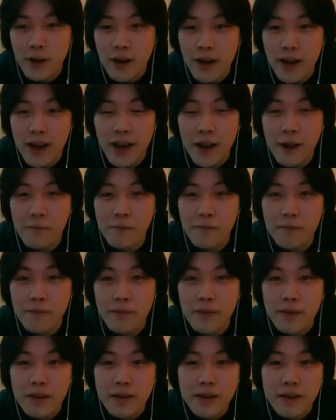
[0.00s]
I am.
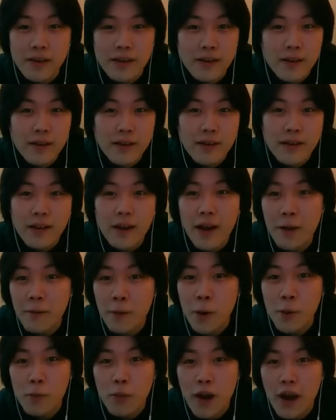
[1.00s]
I'm
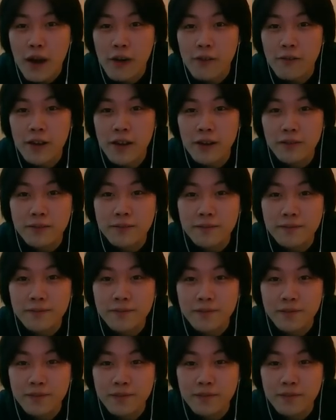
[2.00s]
not proud of it,
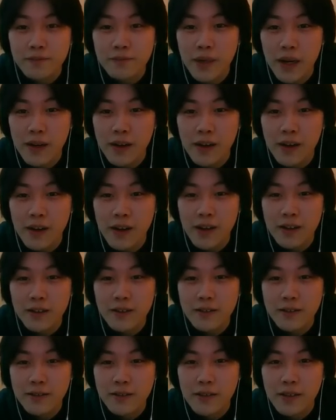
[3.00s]
but
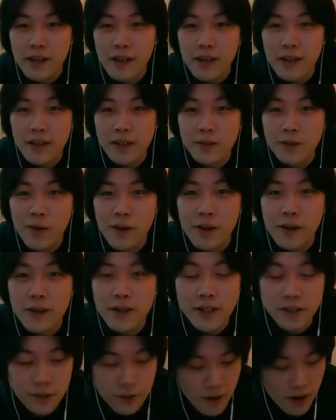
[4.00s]
it is what it
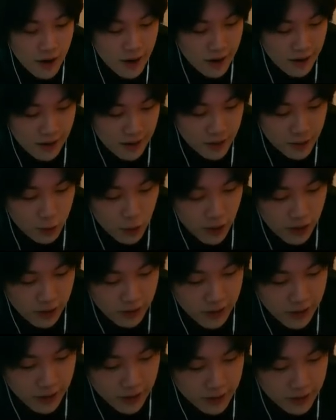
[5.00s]
is, right? It is what
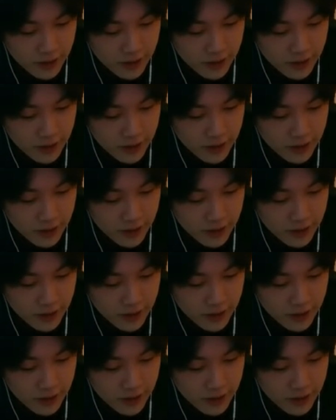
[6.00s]
it is.